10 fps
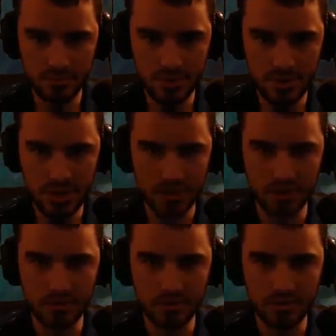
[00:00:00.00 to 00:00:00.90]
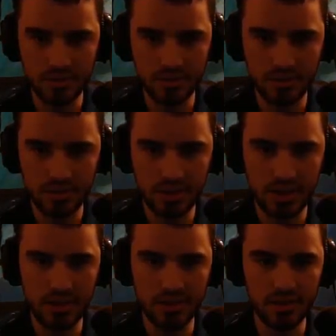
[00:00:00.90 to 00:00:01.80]
Shaco, get
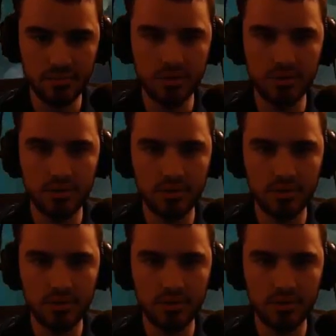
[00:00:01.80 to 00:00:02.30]
out of there, bro.